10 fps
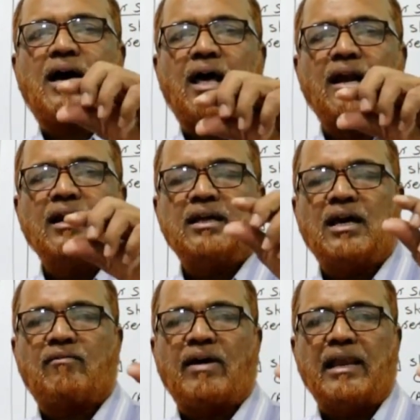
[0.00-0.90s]
current
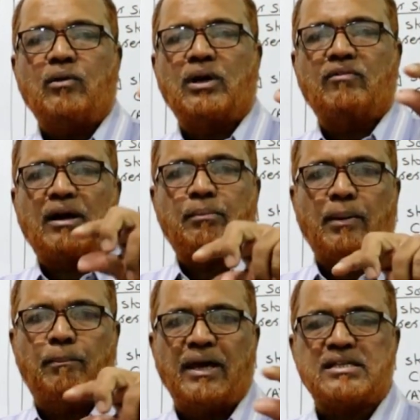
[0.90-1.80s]
year value divided
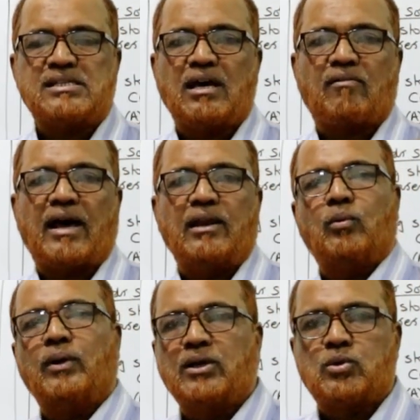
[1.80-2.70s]
by base year
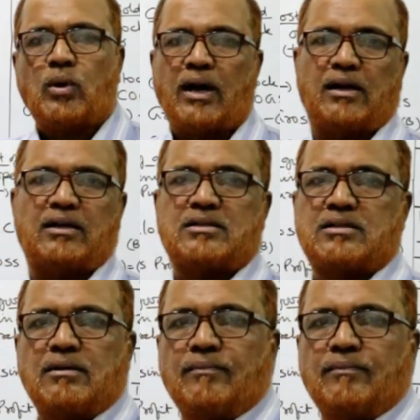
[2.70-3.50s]
value into 100.